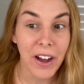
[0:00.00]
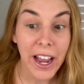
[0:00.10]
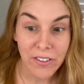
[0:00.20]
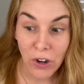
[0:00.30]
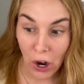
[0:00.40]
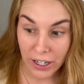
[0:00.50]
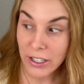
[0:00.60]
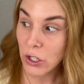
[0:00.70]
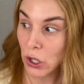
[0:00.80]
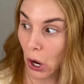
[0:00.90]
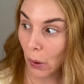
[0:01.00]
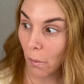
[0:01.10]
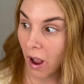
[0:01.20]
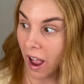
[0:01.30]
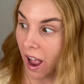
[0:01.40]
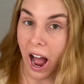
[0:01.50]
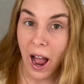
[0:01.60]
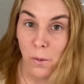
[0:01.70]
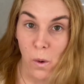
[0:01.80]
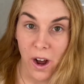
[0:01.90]
I have not. So I
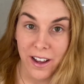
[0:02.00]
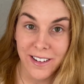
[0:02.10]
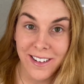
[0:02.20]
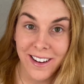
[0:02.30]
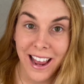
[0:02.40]
won